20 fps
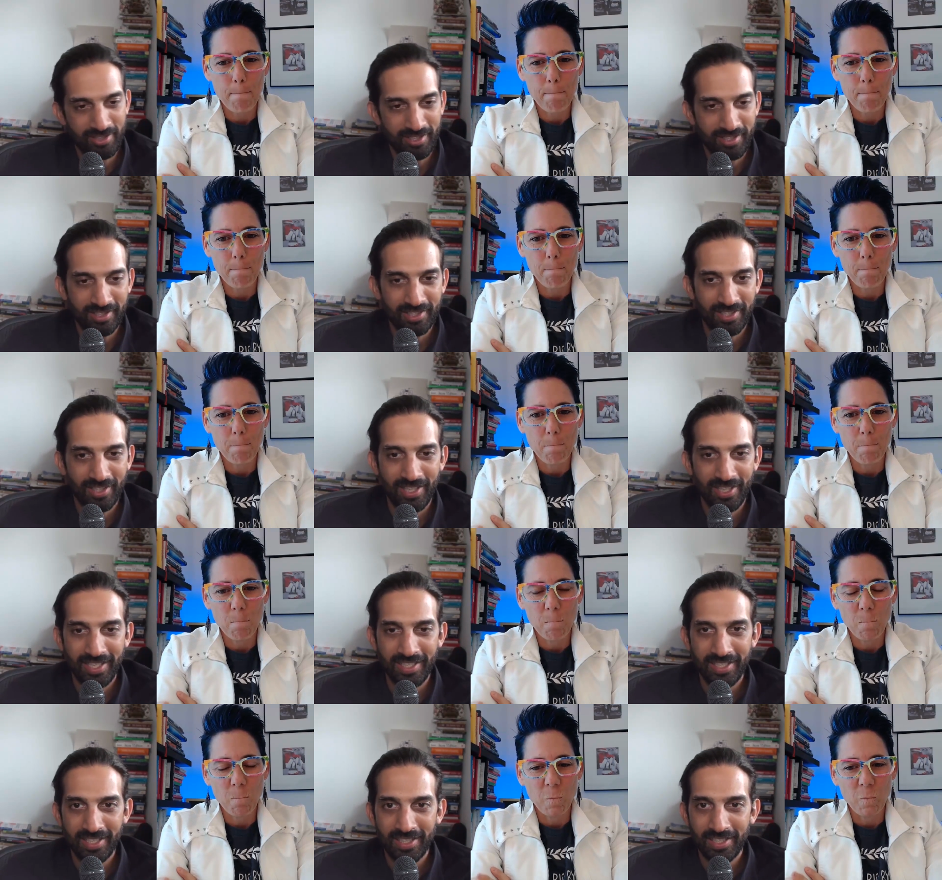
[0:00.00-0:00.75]

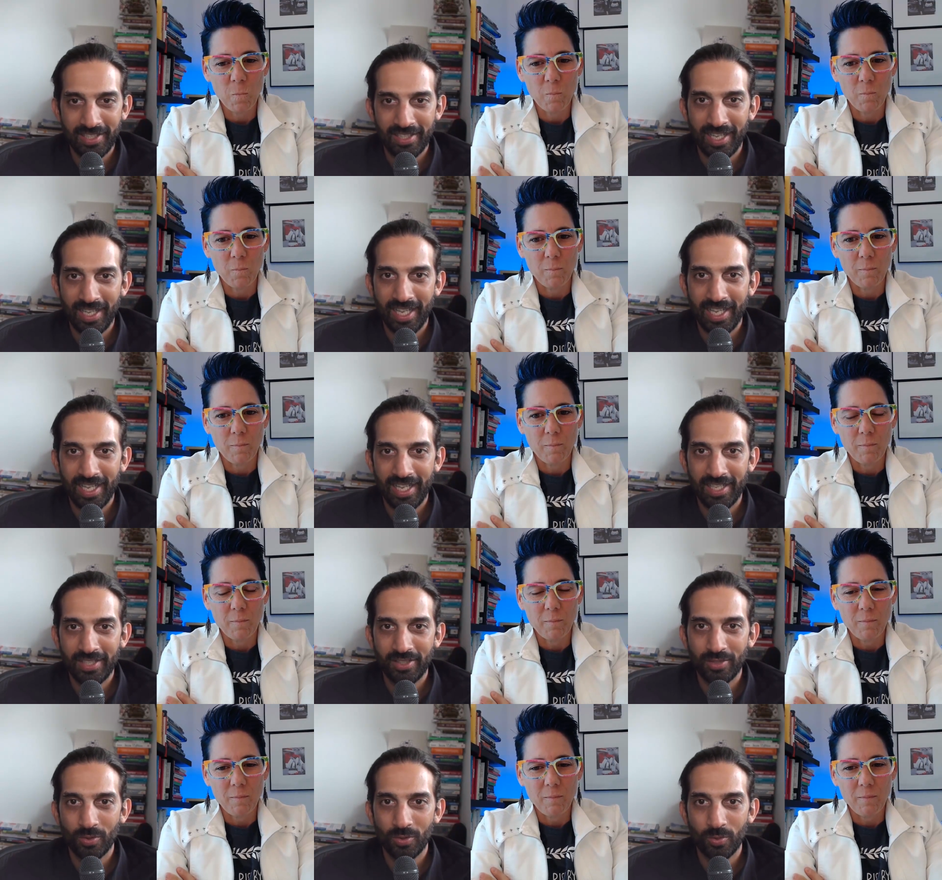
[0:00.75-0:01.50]
Speaker 1: designer
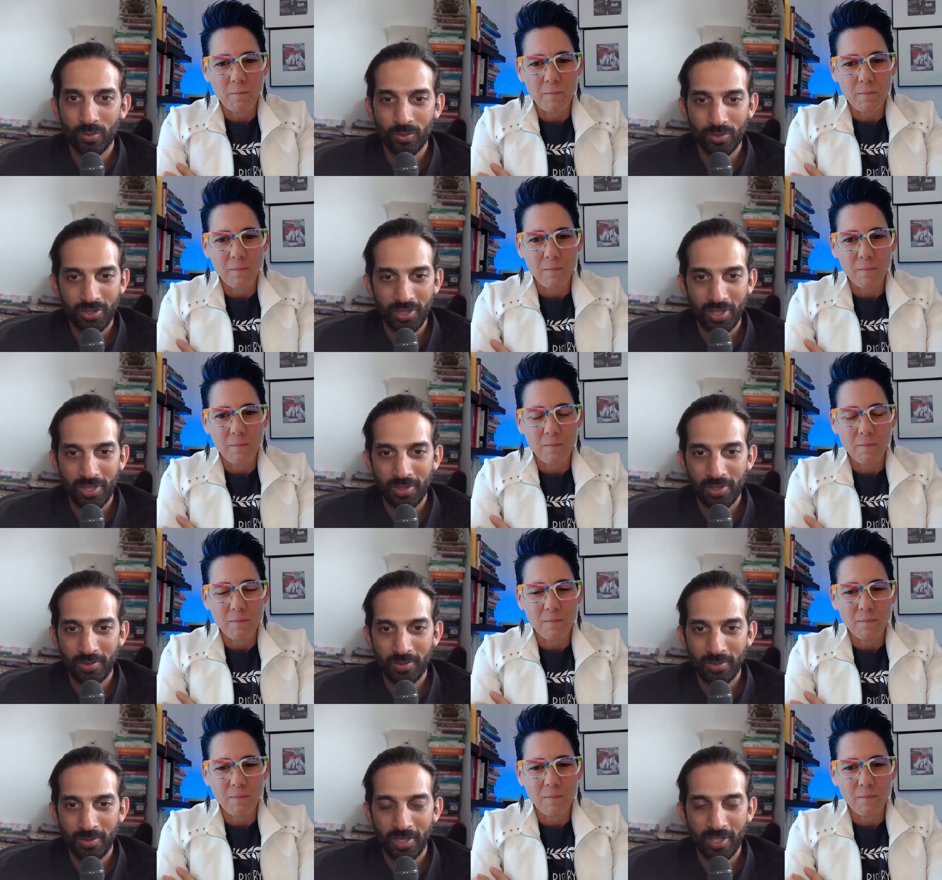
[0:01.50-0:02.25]
and
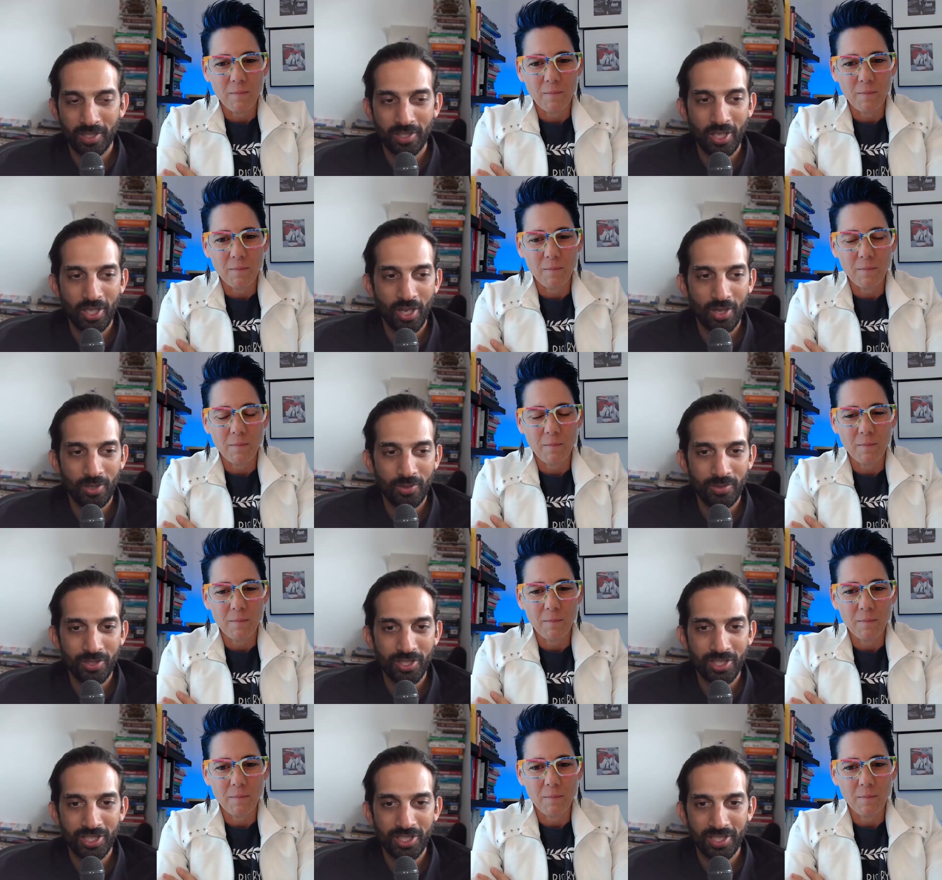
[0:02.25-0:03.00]
also a
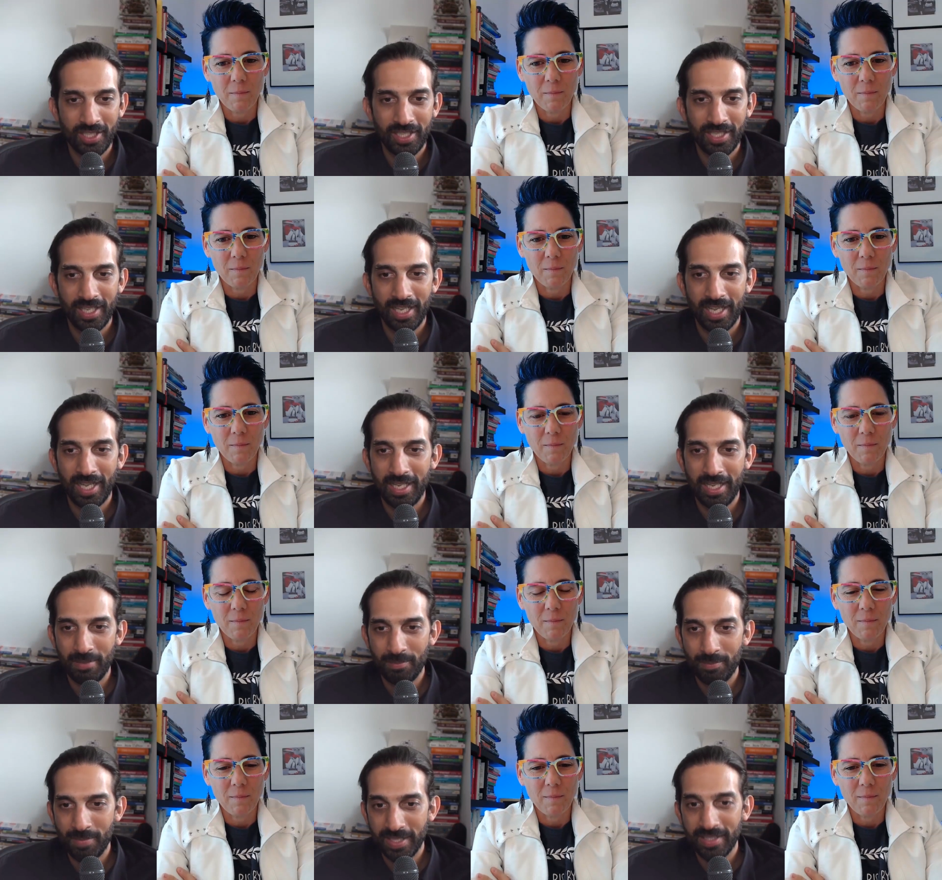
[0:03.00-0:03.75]
coach, a
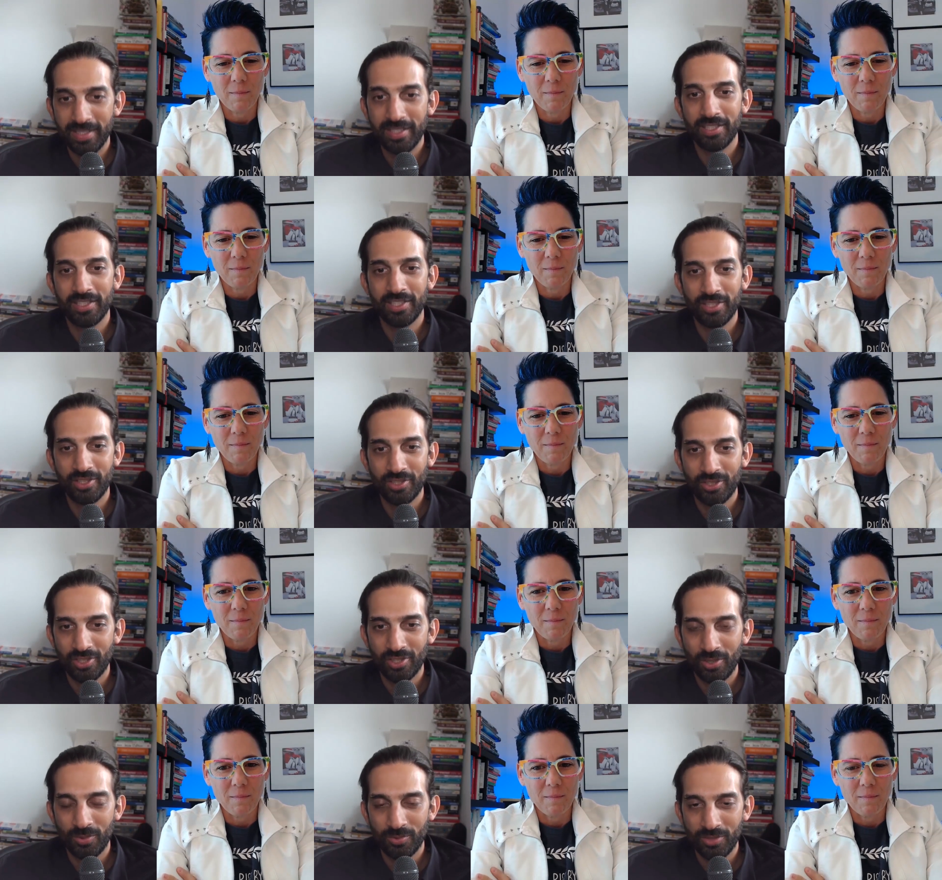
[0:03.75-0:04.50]
business
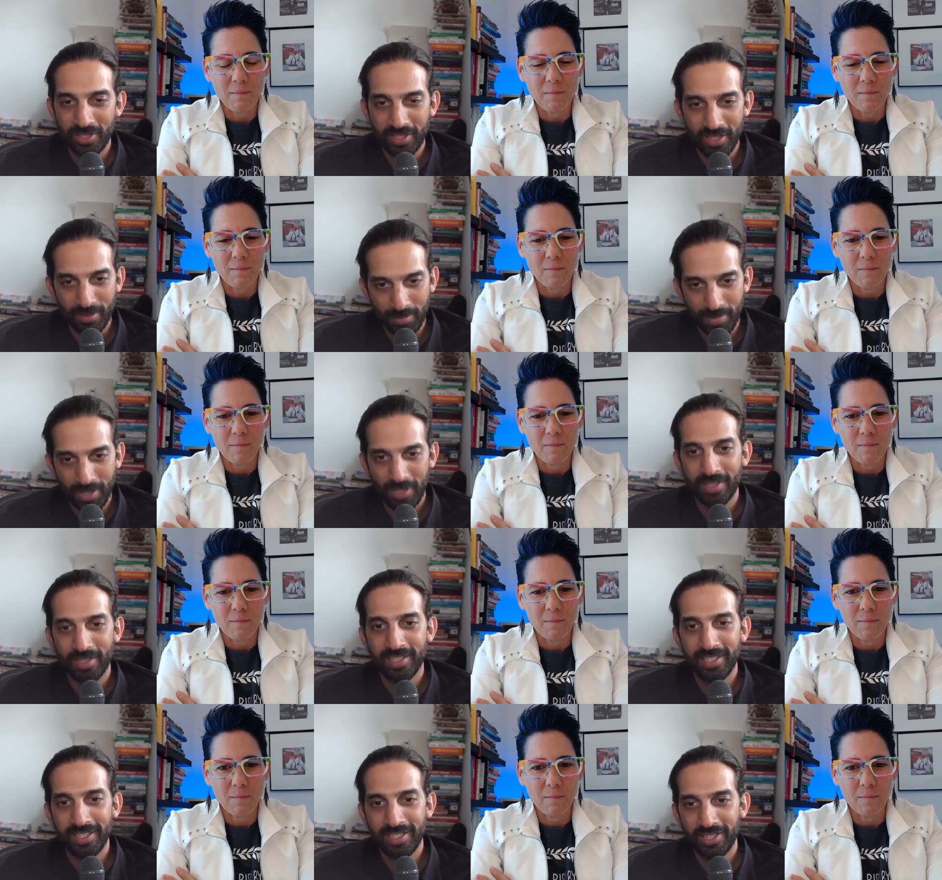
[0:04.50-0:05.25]
consultant, a
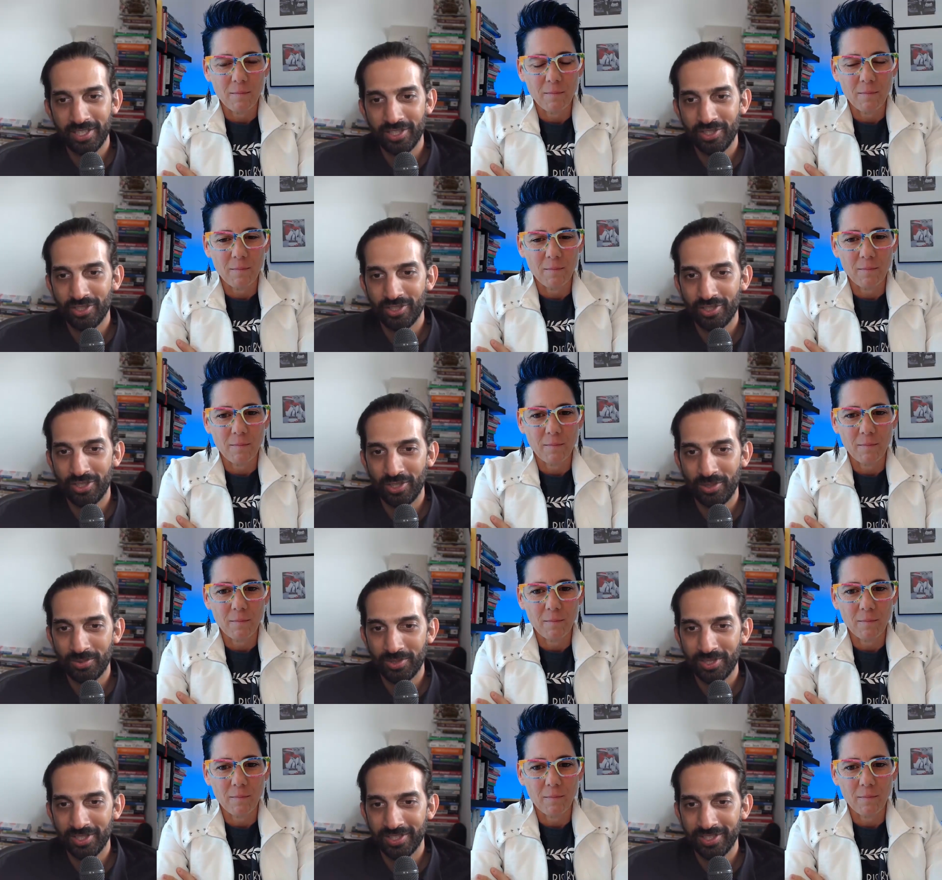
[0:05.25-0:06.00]
marketing
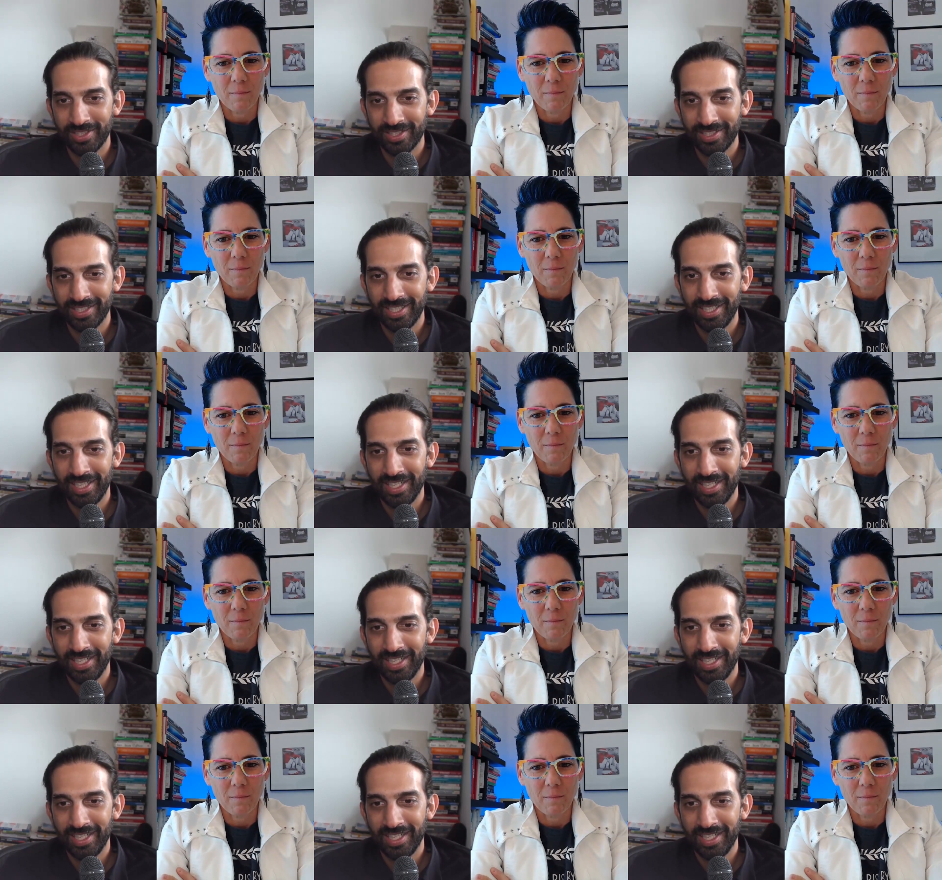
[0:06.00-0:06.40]
consultant.